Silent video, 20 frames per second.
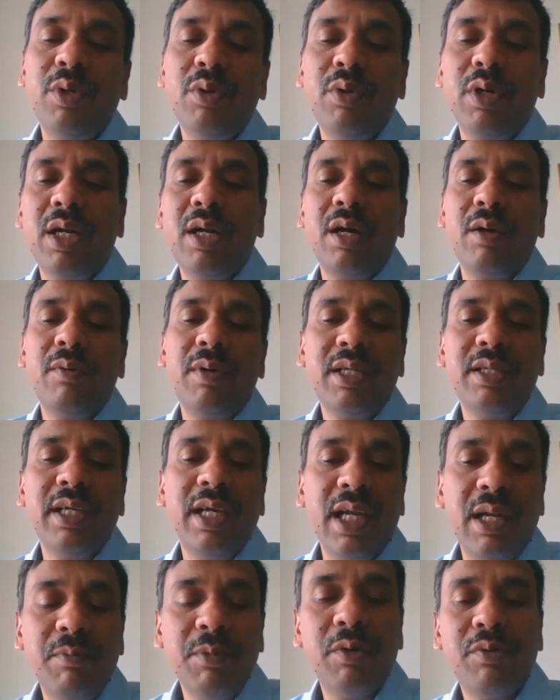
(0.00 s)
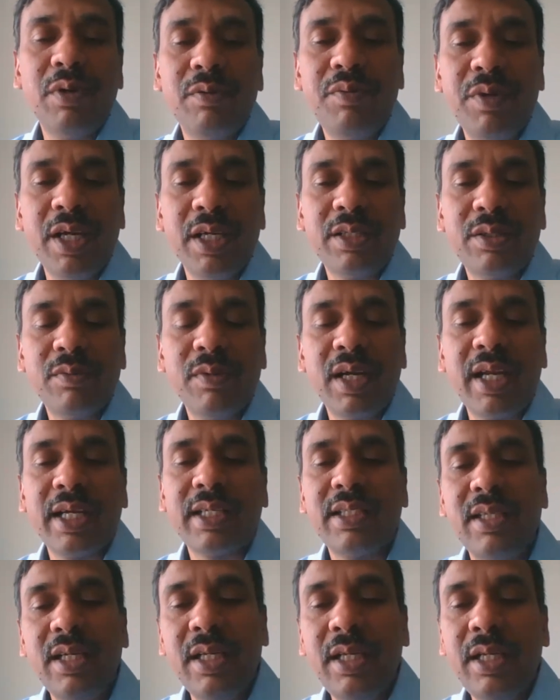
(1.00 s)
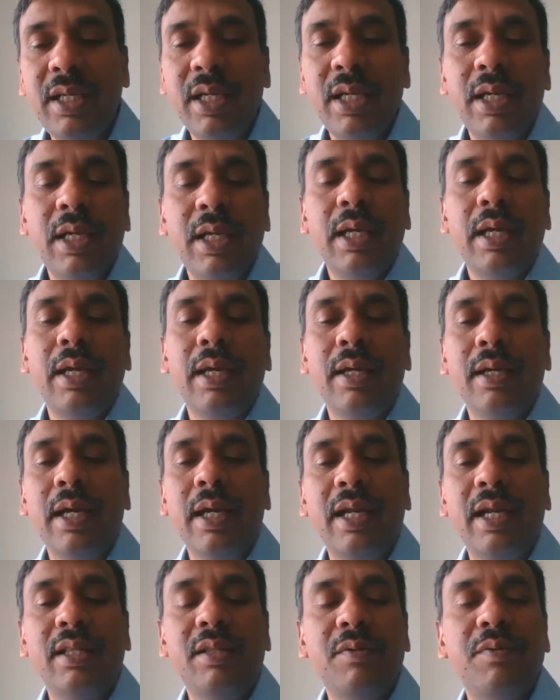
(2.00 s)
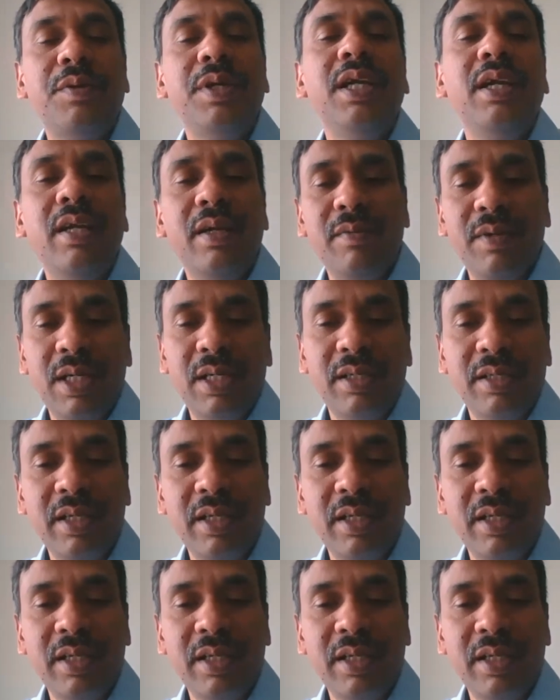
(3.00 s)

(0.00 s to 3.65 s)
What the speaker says: who are now at the helm of affairs were actually at the field level.